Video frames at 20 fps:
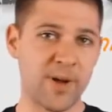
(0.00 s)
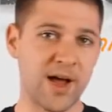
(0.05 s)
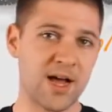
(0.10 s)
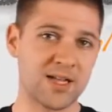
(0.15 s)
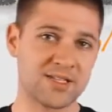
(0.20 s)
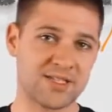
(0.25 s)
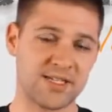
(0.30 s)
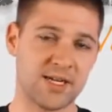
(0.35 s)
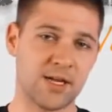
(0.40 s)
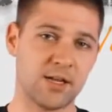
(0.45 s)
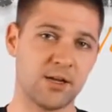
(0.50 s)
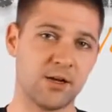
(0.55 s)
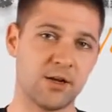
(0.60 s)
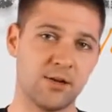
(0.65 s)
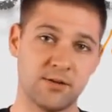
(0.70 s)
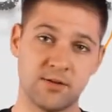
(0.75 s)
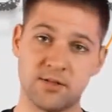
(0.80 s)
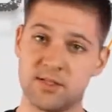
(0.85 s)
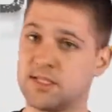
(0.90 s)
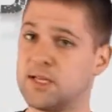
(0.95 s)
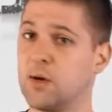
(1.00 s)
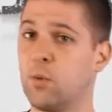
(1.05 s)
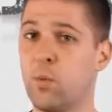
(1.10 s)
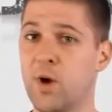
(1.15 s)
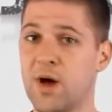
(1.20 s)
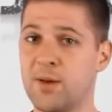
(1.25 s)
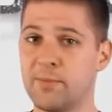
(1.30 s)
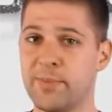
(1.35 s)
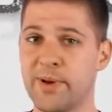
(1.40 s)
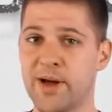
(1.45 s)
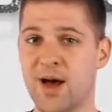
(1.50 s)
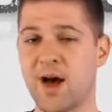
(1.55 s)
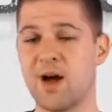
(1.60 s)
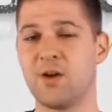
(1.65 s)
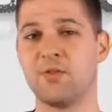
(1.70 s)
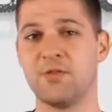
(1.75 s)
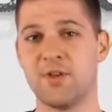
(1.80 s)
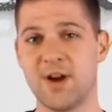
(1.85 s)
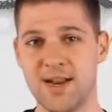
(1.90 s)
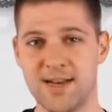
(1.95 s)
parts yellow to 1
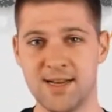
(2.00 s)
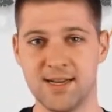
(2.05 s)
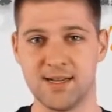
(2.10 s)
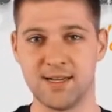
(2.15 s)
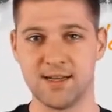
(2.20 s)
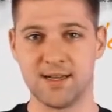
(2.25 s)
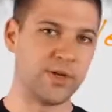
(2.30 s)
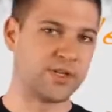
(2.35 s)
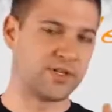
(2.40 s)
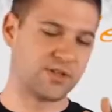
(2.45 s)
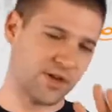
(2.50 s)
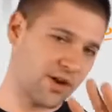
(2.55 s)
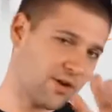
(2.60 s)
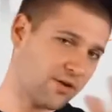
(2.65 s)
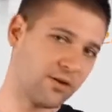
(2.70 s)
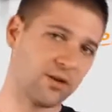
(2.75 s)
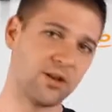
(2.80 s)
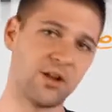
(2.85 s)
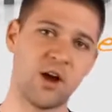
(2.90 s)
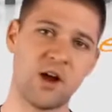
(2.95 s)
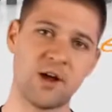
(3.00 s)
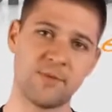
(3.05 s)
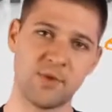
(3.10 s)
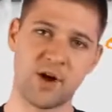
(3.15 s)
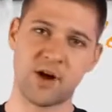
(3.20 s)
part red. But don't rely on